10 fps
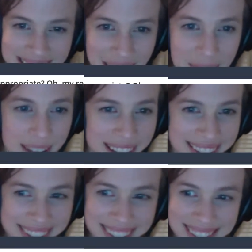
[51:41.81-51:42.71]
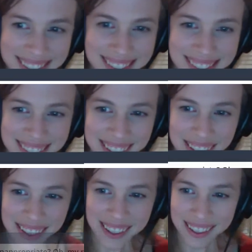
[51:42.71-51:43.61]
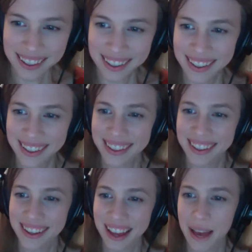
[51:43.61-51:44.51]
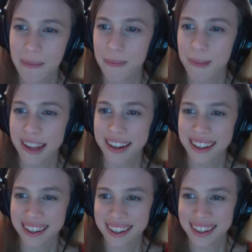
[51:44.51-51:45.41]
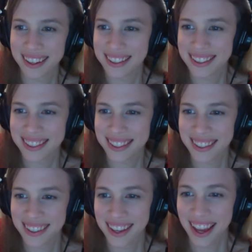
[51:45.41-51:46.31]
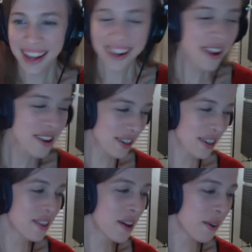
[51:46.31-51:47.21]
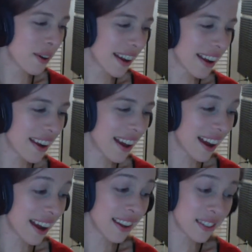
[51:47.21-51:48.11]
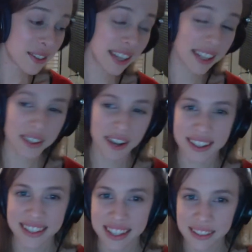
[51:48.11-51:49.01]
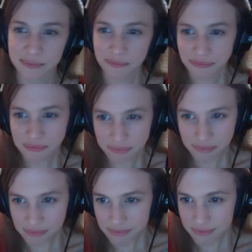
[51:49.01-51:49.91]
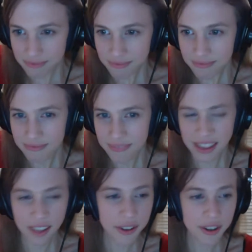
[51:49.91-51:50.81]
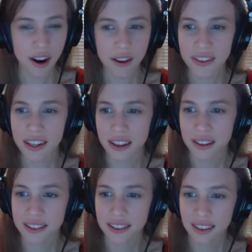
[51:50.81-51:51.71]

I bet it is. I bet it is. No, you're good though. And I, I do like your content. I love your car videos.